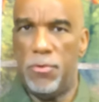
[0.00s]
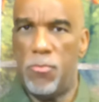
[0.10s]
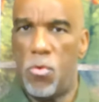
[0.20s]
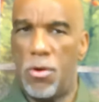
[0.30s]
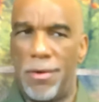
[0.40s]

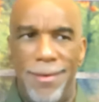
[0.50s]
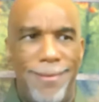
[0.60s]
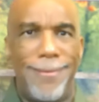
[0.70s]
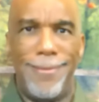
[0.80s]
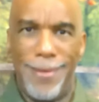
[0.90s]
more
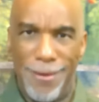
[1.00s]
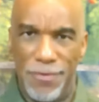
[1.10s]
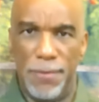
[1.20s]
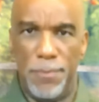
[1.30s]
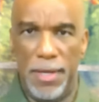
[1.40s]

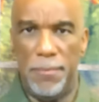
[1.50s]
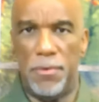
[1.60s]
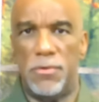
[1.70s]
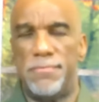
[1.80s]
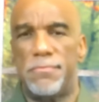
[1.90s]
loving
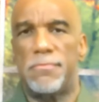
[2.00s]
people,